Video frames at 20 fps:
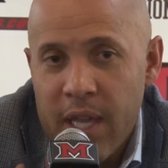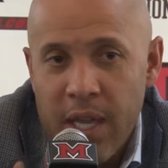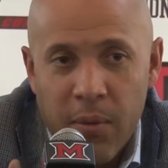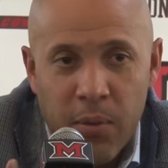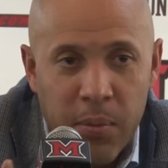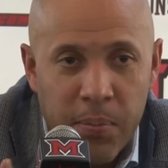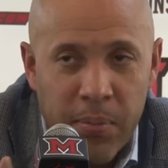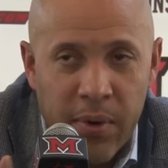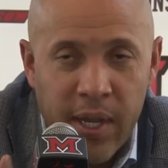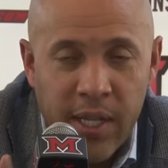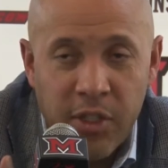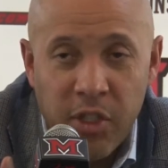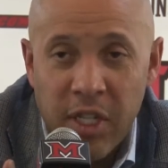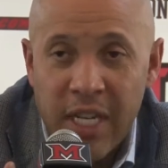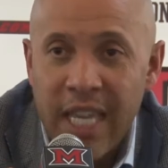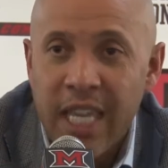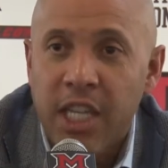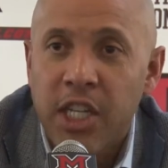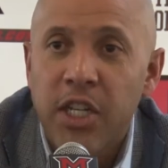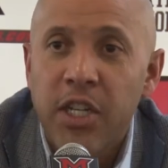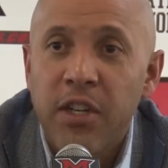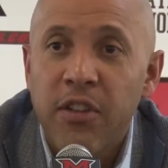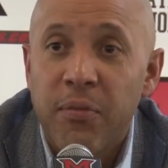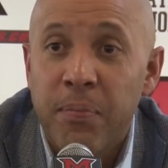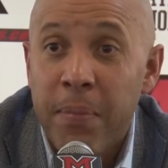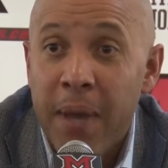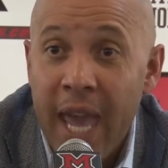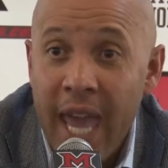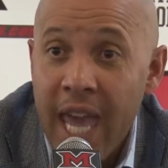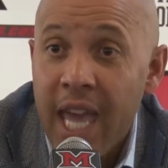They were pressing. He could
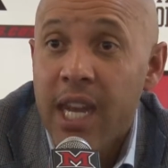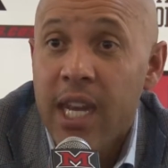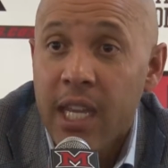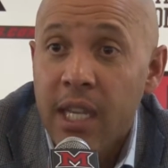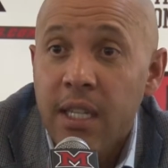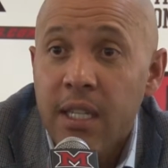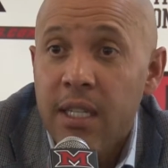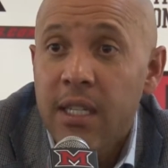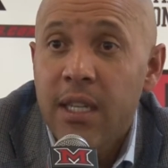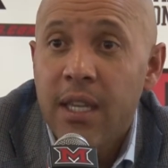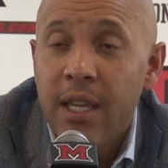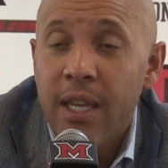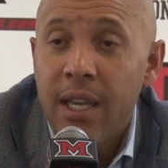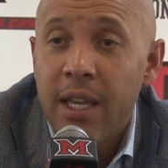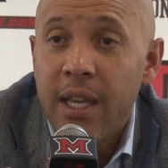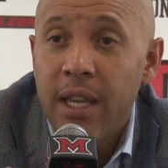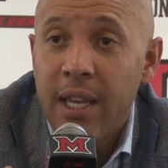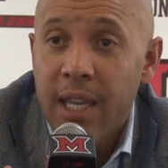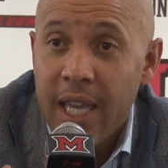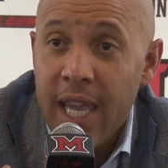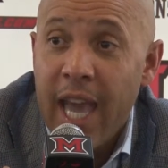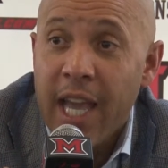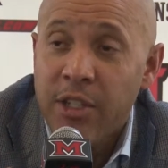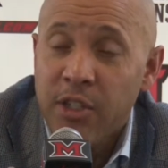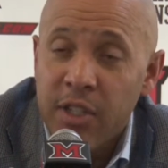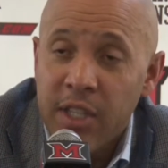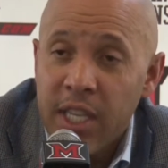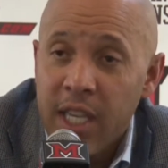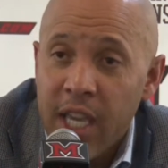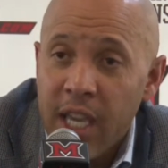have panicked he
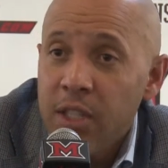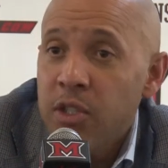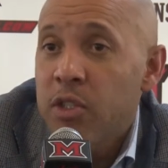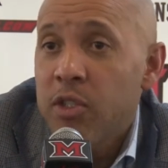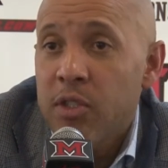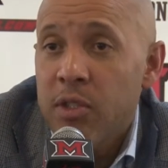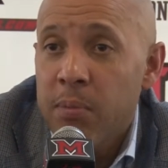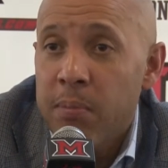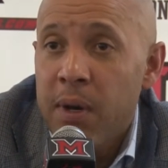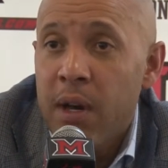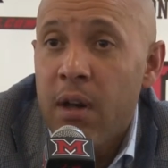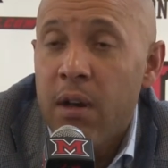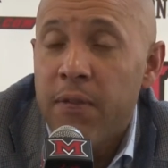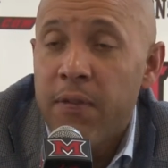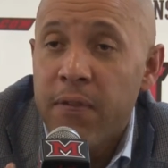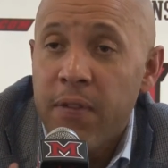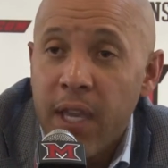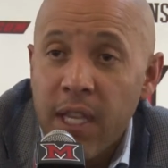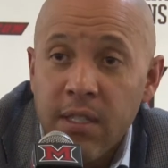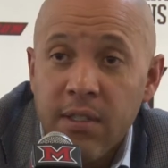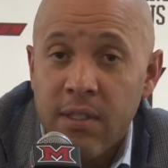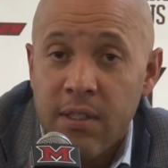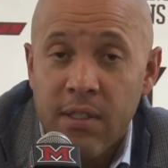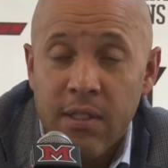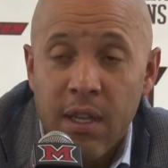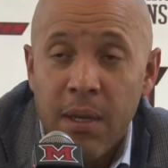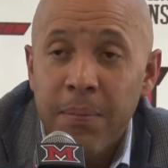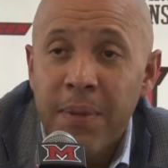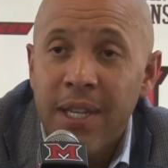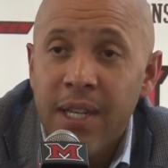actually catches the ball,
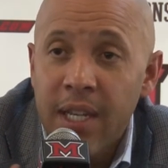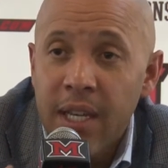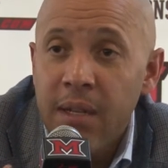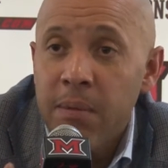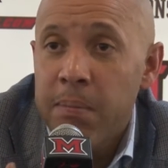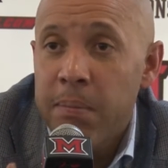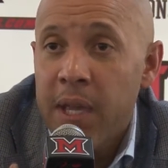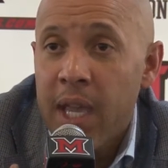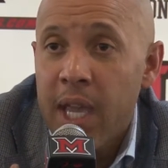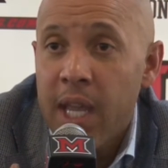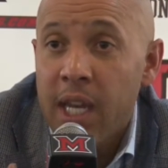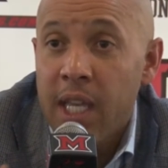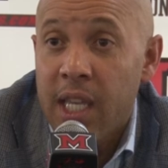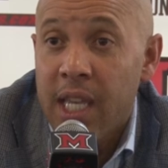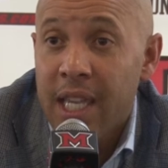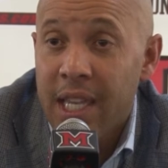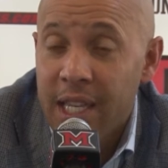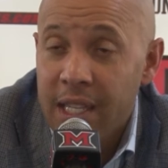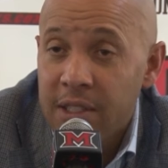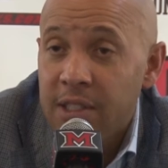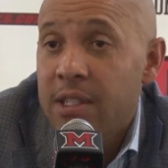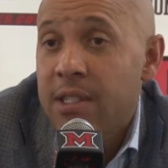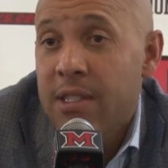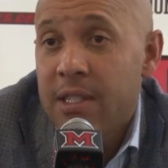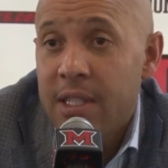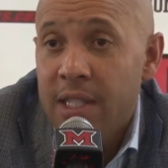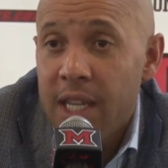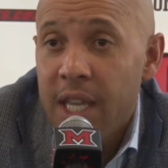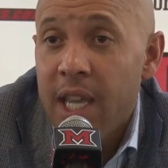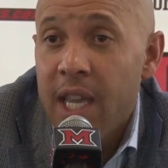faces up. He doesn't panic. He gets it
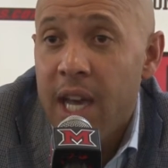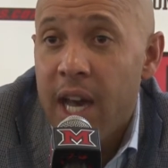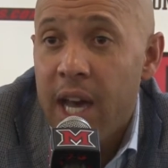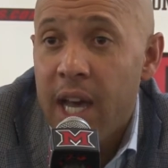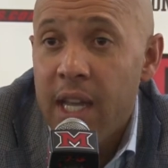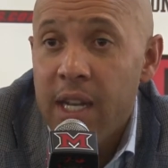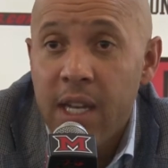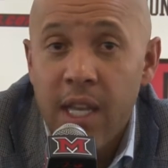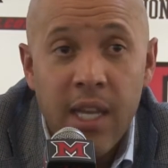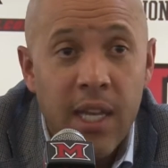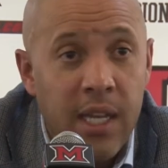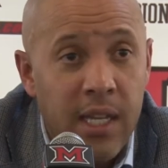to Dion.